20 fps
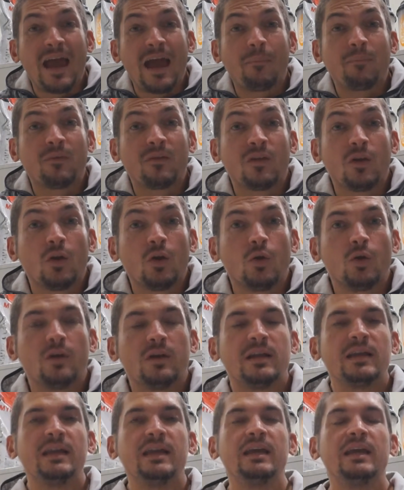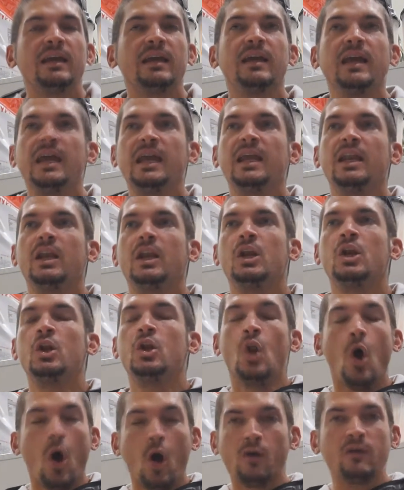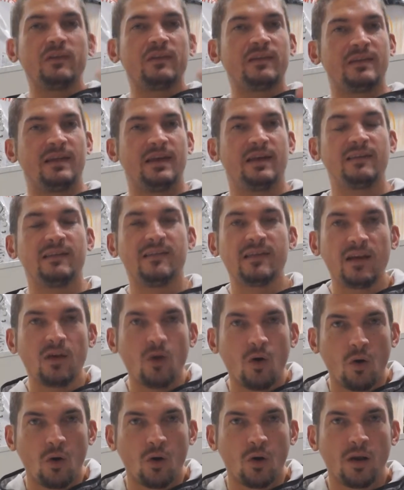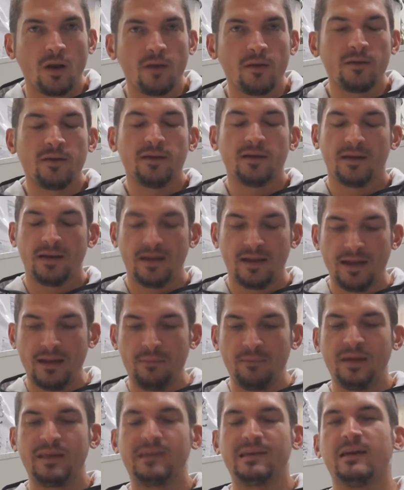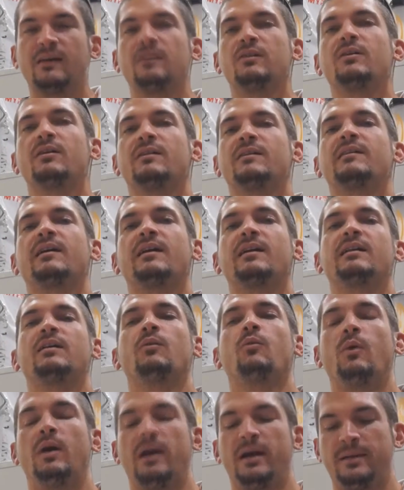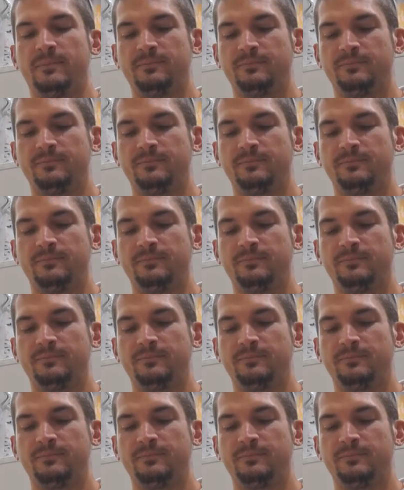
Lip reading: absolutely no sense at all. Now let me tell you exactly why.